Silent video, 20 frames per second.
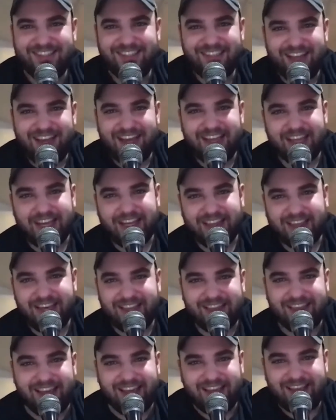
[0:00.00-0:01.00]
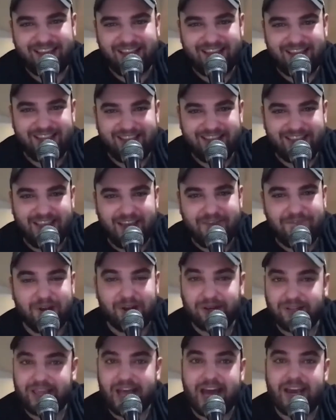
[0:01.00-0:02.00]
And like they
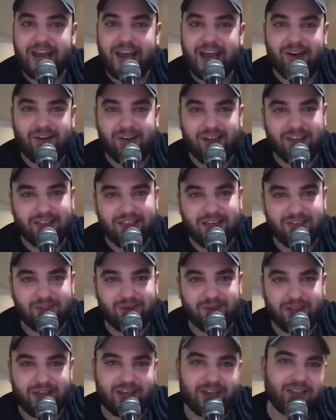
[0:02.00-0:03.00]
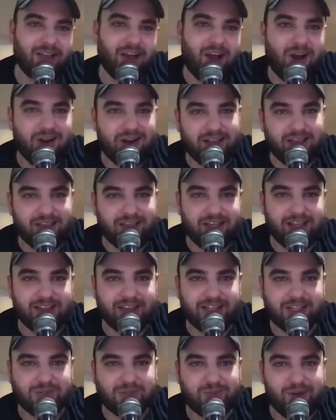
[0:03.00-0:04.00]
figured that out, and then they're like, all right,
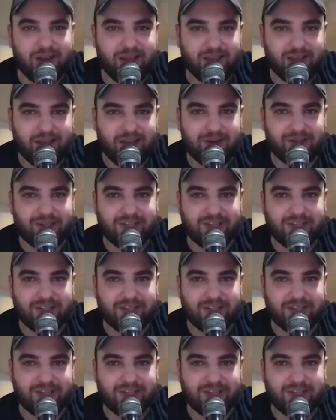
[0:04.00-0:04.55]
let's write lyrics